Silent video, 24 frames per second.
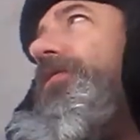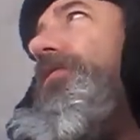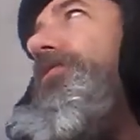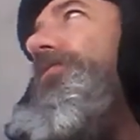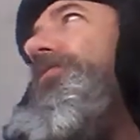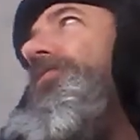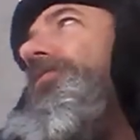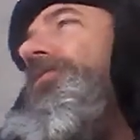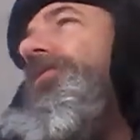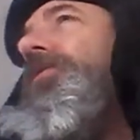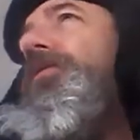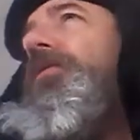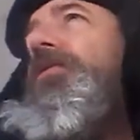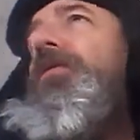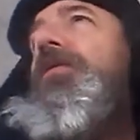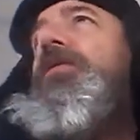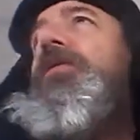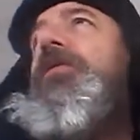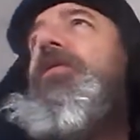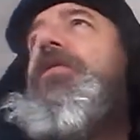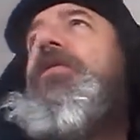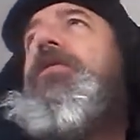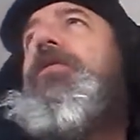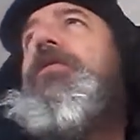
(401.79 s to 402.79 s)

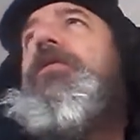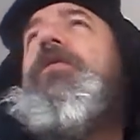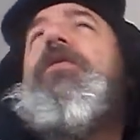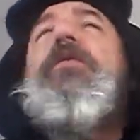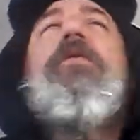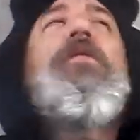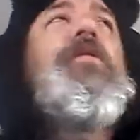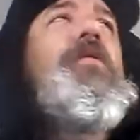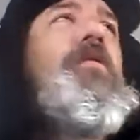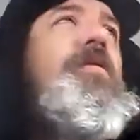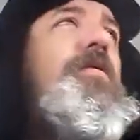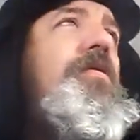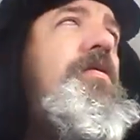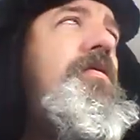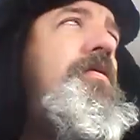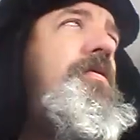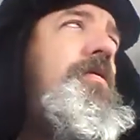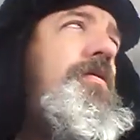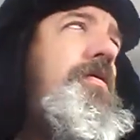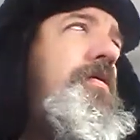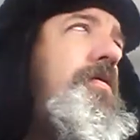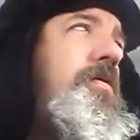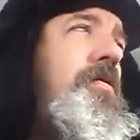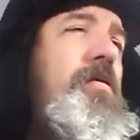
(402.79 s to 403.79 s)

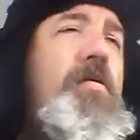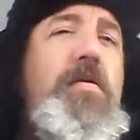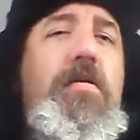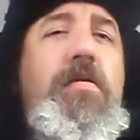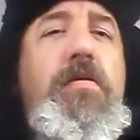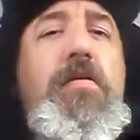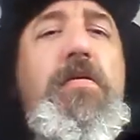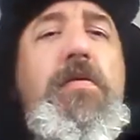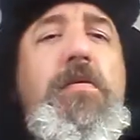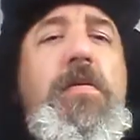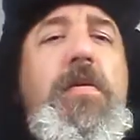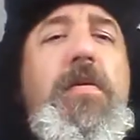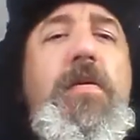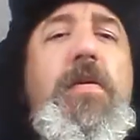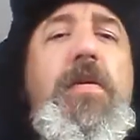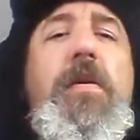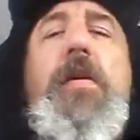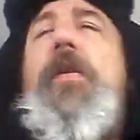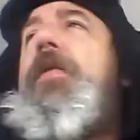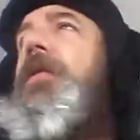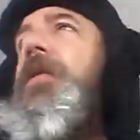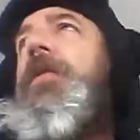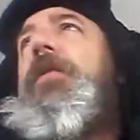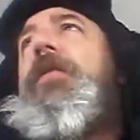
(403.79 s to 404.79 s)

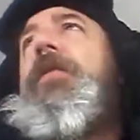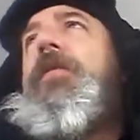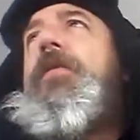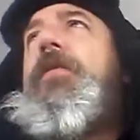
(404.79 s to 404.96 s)
Nobody speaks.